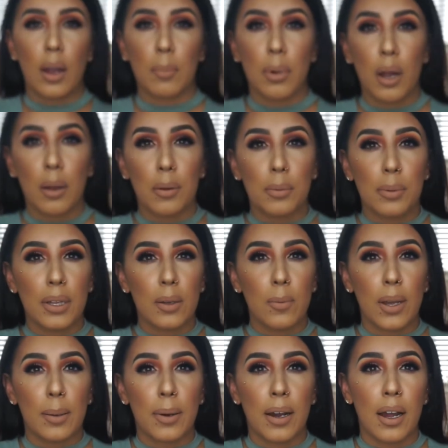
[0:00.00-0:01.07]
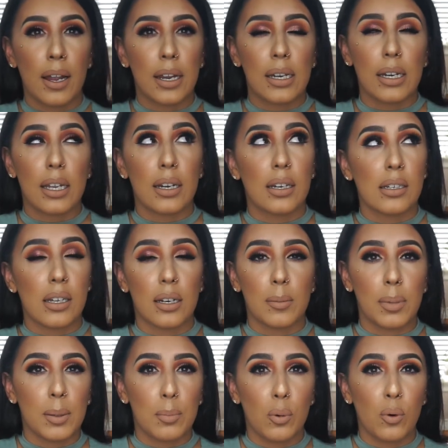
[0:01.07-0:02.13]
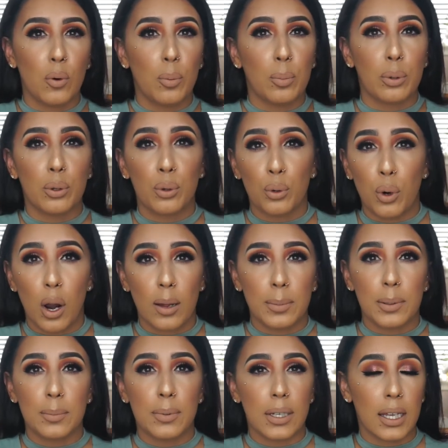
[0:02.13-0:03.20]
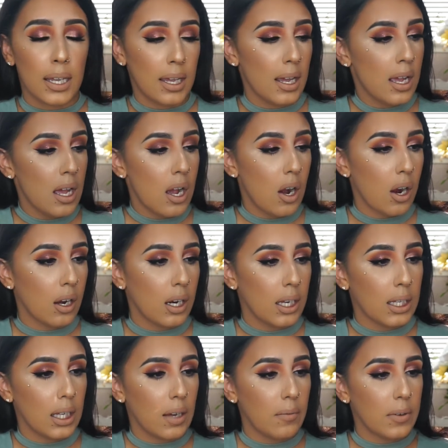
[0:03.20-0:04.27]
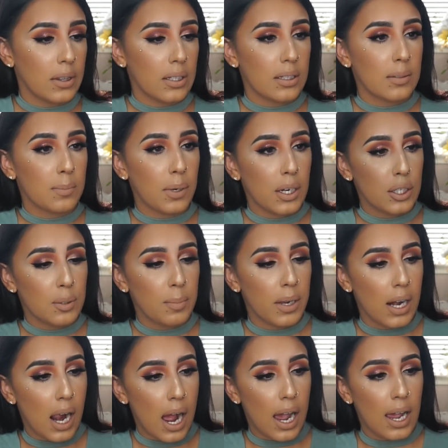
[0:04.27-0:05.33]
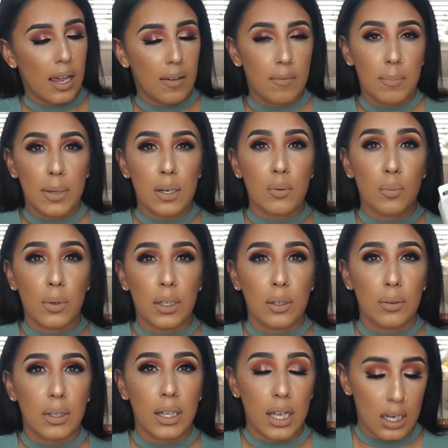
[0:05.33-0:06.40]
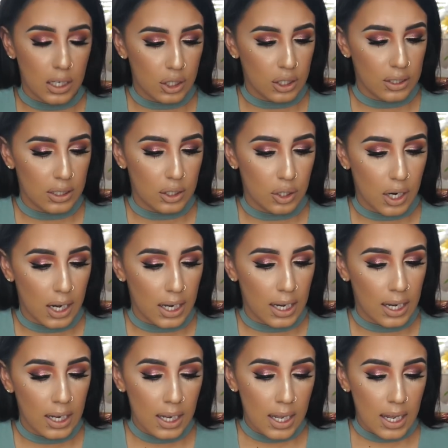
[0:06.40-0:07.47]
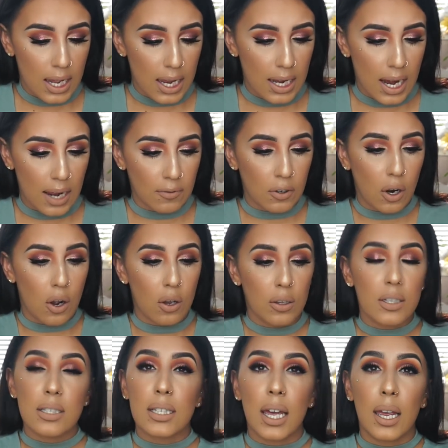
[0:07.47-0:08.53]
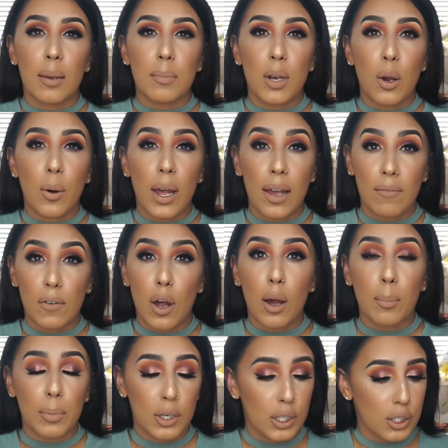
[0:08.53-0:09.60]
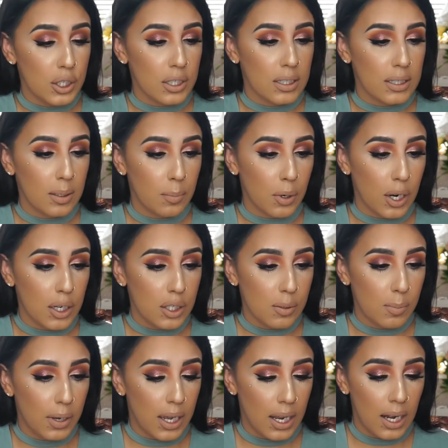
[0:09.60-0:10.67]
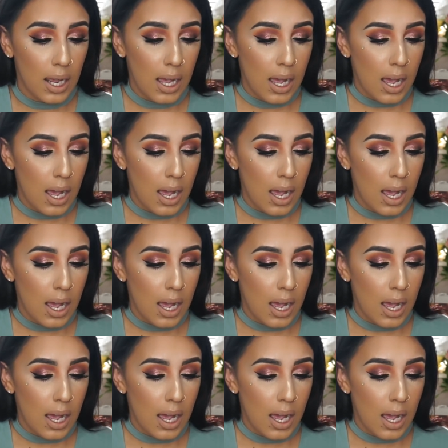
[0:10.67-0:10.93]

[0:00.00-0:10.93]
I'm probably way behind and a ton of people probably are in love with this brush, but I've been really, really anxious to try it. And after all this time, no, I have not purchased the brush, but